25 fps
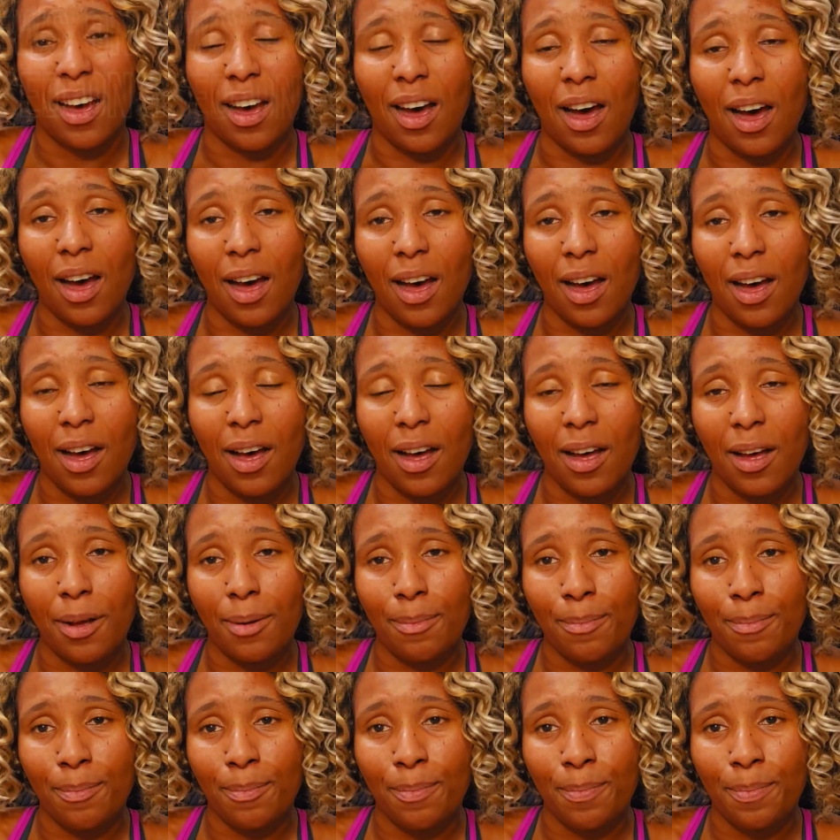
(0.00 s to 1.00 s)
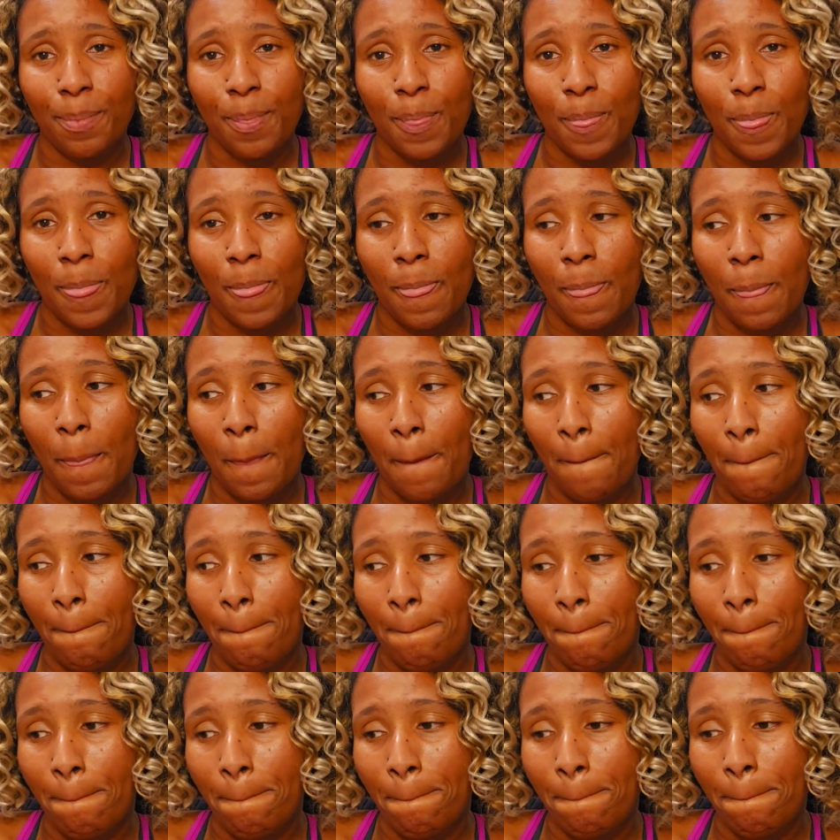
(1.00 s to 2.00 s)
Um,
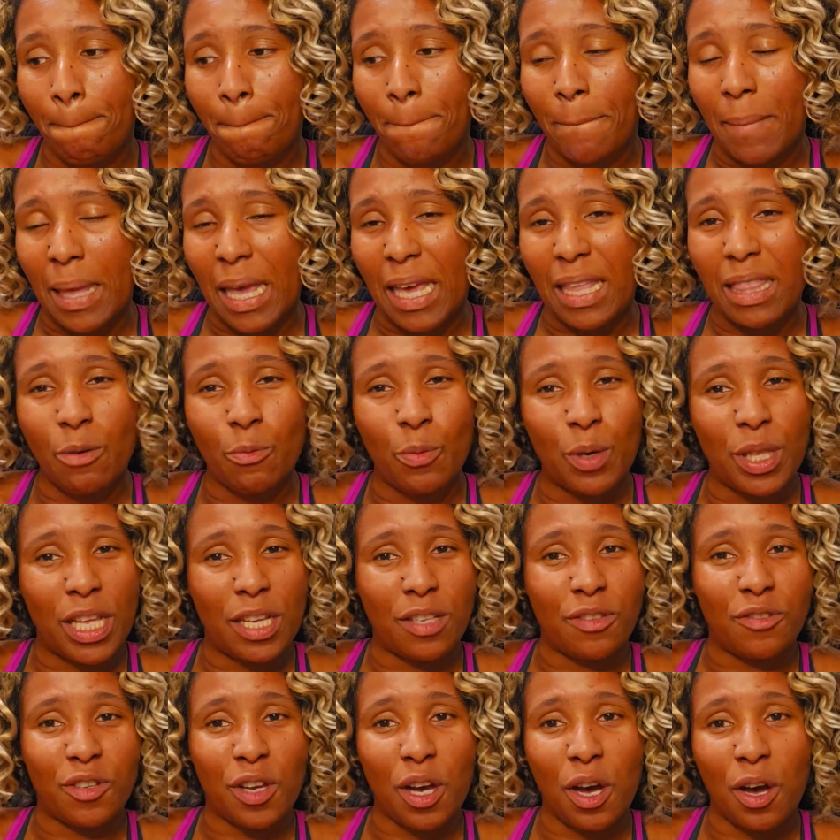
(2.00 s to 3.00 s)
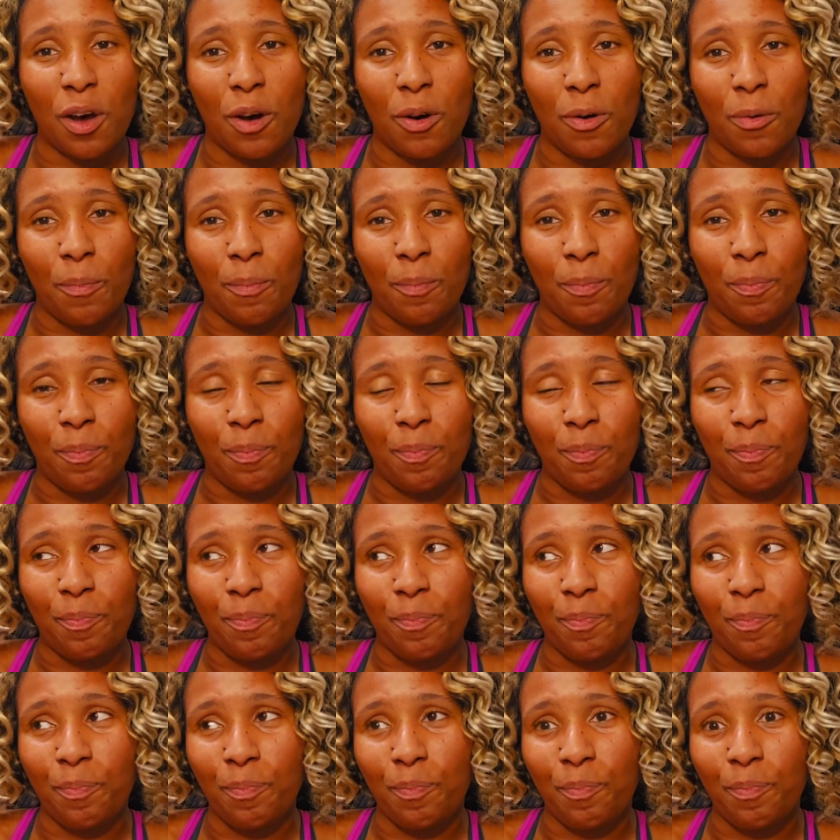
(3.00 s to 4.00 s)
and then when they don't,
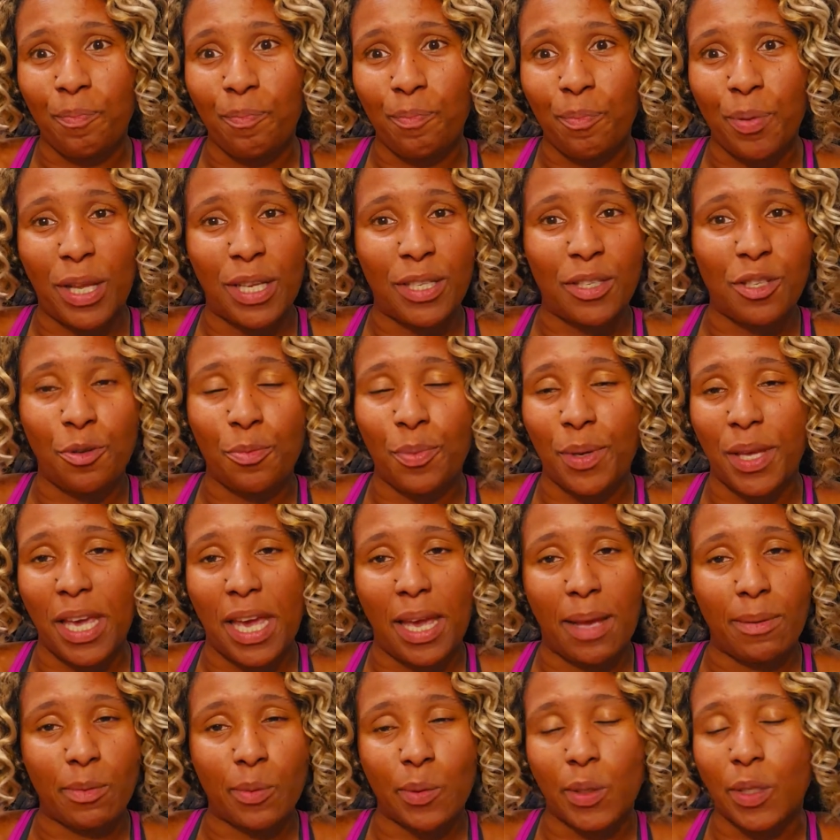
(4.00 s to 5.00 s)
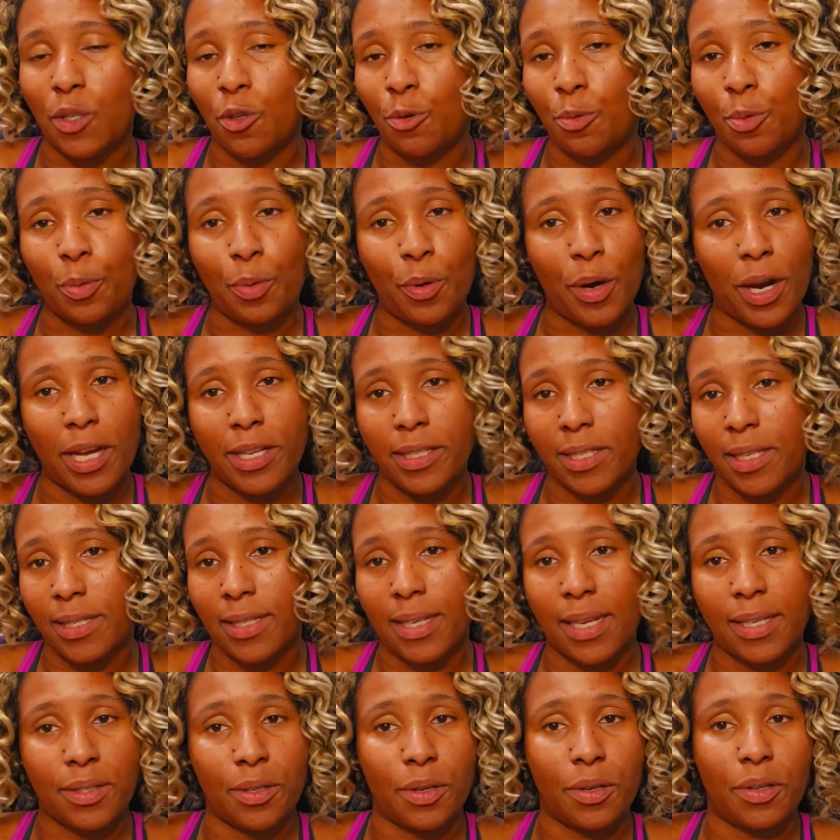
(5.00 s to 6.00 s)
play stupid games, win stupid prizes,
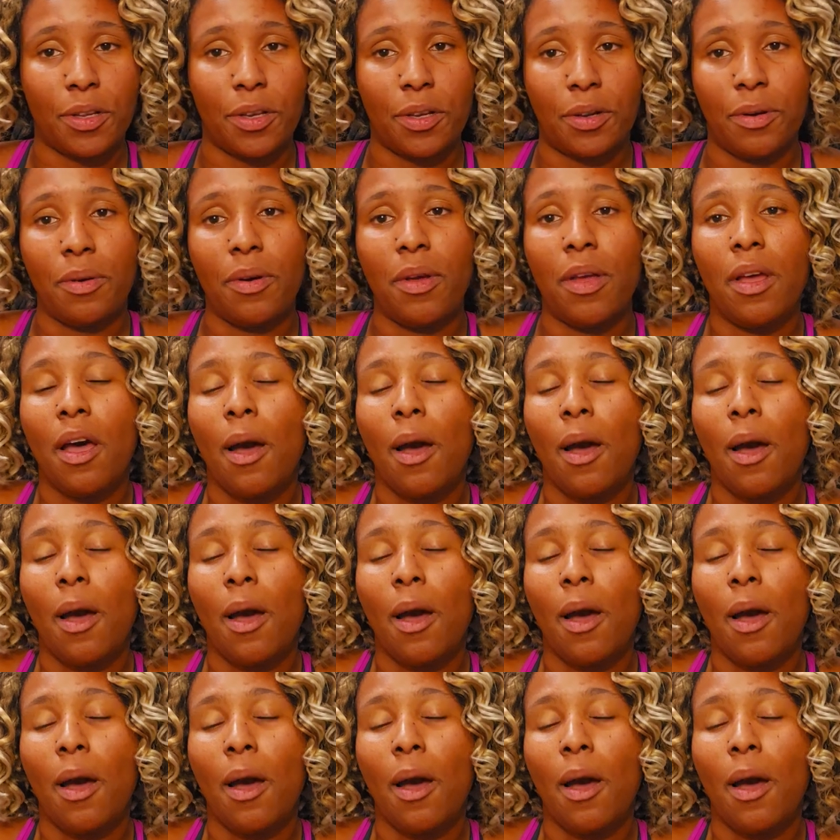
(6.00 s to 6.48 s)
that's on you.